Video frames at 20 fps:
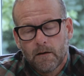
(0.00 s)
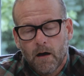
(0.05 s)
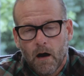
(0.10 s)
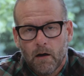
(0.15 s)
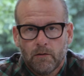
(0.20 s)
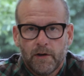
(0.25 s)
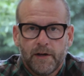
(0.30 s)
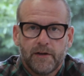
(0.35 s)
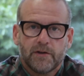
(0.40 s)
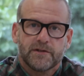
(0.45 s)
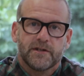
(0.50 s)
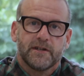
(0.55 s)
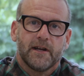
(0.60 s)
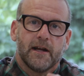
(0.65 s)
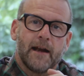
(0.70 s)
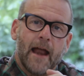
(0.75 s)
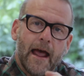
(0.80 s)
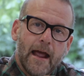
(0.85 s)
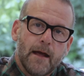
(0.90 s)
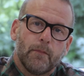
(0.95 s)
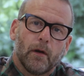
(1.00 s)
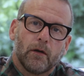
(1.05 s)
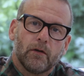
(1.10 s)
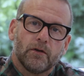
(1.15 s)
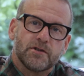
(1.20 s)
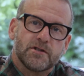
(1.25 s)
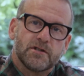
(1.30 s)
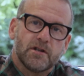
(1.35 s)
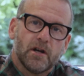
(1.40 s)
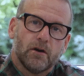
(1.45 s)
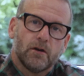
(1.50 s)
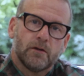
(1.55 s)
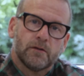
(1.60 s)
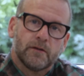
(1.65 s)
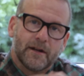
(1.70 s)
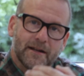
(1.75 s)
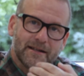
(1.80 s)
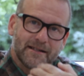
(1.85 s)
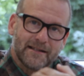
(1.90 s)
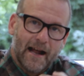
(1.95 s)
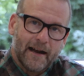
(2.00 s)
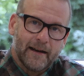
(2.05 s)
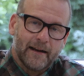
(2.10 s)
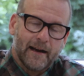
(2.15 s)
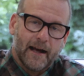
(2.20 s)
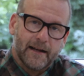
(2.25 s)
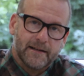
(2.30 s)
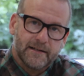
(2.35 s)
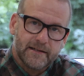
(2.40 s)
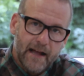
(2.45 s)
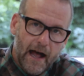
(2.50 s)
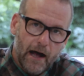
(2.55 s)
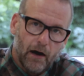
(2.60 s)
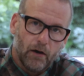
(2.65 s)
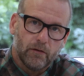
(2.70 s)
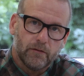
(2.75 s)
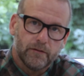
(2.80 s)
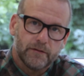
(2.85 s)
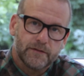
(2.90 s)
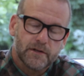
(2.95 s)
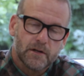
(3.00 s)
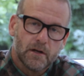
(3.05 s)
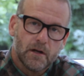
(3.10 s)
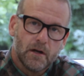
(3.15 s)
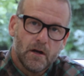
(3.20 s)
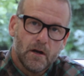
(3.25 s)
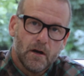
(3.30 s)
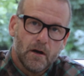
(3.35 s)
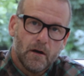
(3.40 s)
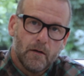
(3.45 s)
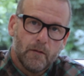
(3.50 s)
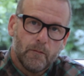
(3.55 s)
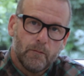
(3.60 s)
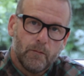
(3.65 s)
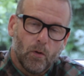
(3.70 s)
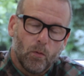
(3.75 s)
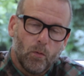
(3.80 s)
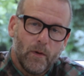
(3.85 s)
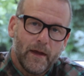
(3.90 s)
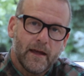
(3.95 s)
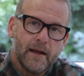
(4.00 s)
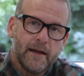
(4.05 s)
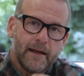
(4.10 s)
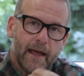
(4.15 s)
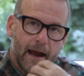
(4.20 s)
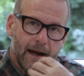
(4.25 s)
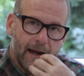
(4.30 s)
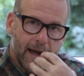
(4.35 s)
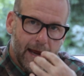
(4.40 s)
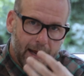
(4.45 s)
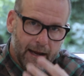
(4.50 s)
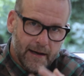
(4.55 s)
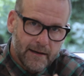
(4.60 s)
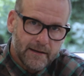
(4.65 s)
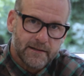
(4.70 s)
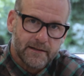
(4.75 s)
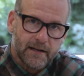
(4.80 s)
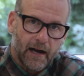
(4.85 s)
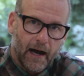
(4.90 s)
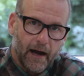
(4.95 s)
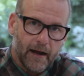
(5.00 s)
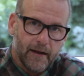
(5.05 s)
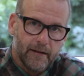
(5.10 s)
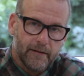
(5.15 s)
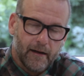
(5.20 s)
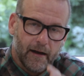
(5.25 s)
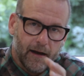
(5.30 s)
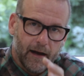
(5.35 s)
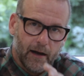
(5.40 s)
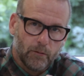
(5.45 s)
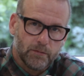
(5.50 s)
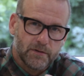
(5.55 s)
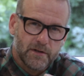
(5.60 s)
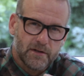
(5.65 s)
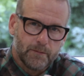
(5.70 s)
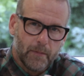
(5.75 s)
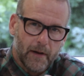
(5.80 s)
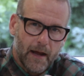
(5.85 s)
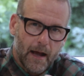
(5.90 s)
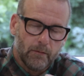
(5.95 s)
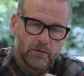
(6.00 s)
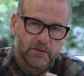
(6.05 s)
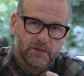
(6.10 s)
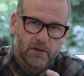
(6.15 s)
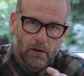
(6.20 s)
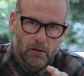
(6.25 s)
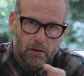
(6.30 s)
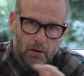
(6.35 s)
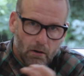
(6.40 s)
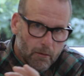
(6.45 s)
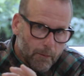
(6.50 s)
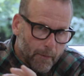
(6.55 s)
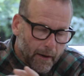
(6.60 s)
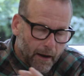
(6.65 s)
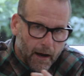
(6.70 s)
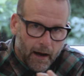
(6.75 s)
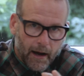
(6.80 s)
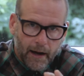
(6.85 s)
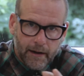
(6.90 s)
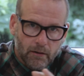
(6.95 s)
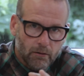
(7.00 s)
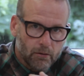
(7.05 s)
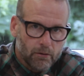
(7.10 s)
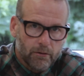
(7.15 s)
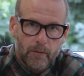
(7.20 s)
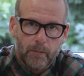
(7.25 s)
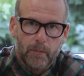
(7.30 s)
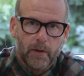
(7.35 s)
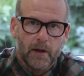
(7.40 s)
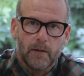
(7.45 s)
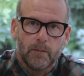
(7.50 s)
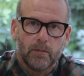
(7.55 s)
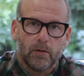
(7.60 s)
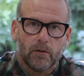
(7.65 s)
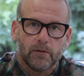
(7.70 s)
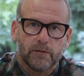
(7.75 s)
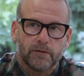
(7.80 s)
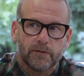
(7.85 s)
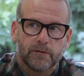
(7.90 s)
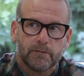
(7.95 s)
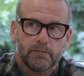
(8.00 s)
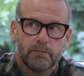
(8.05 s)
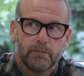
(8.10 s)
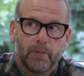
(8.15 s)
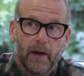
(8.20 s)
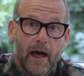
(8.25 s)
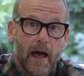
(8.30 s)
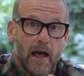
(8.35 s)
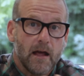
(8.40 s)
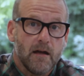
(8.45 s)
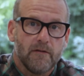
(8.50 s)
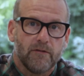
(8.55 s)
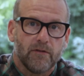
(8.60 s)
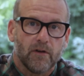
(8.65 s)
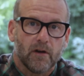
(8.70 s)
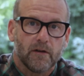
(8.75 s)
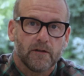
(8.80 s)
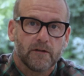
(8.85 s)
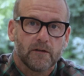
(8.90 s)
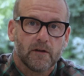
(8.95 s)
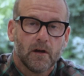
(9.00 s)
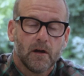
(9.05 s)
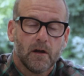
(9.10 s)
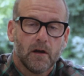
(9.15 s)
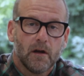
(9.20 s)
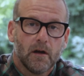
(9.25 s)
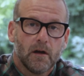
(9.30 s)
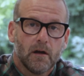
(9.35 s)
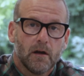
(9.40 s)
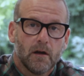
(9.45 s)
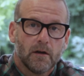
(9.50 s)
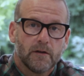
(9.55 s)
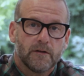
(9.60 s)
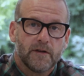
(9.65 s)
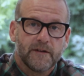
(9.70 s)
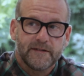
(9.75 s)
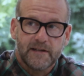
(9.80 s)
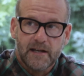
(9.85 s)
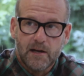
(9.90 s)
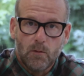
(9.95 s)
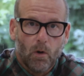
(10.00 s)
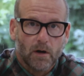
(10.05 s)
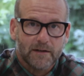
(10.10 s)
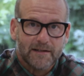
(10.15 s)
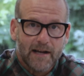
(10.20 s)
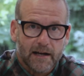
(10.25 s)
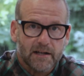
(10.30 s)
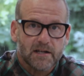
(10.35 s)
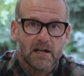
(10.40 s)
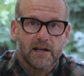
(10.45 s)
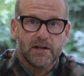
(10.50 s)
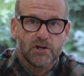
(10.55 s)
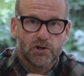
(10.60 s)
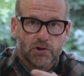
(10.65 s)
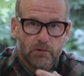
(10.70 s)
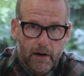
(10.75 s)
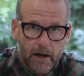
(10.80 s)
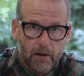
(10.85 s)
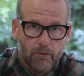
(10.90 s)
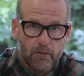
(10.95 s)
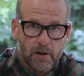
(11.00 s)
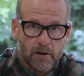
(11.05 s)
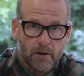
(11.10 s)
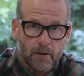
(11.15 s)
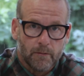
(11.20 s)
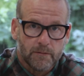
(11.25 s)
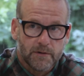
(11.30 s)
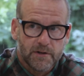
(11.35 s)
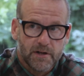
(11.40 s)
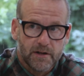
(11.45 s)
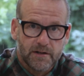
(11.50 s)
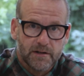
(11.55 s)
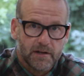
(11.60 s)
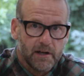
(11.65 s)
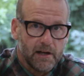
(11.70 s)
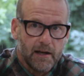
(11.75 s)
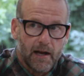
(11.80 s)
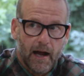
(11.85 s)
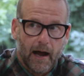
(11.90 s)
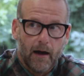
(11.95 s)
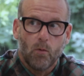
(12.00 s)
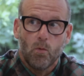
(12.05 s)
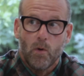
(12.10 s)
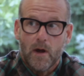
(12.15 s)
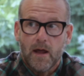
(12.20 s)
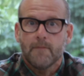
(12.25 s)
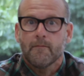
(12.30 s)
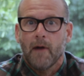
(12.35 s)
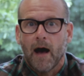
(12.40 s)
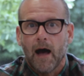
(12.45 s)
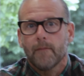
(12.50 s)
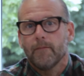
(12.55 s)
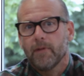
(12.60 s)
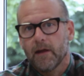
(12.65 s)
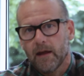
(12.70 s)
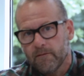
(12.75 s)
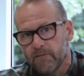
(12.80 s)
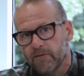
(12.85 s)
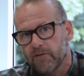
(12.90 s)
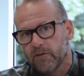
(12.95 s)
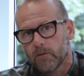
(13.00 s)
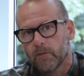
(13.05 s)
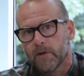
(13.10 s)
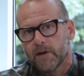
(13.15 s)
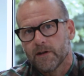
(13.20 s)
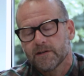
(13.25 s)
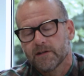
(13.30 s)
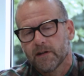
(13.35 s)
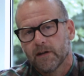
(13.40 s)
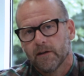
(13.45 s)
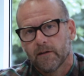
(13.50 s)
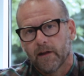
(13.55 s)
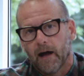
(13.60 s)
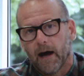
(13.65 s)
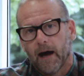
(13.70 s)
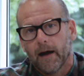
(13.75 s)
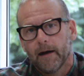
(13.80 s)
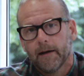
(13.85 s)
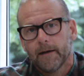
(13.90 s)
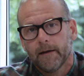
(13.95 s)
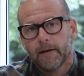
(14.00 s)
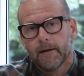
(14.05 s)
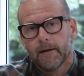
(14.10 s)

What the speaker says: Not only does it enable us to understand ourselves, but we can gain insight that helps us be able to look behind other people's behaviours, to see what's actually triggering them, to see how we might be influencing that.